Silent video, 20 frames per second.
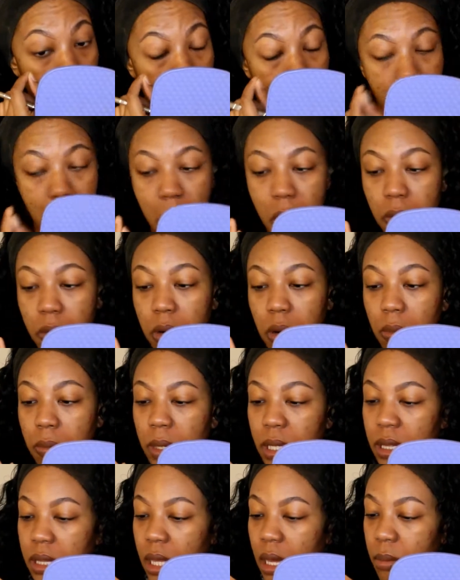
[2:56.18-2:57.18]
I don't know
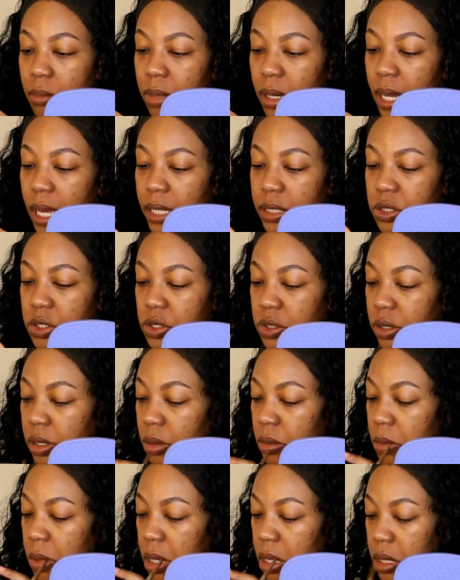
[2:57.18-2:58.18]
what that black
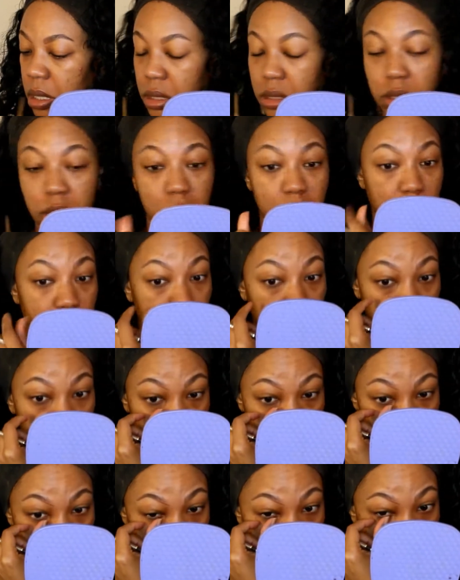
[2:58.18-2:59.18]
string was, but
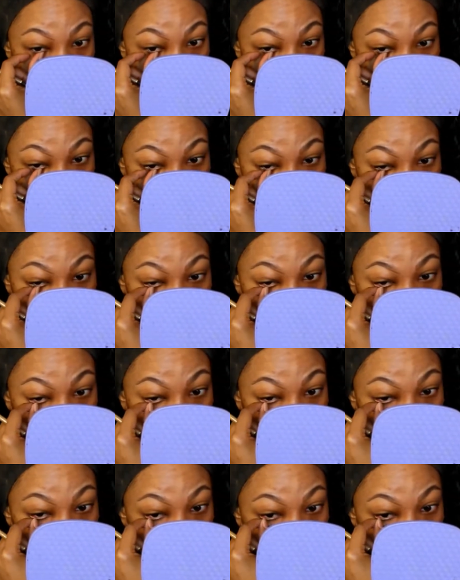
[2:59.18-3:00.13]
we not here for it.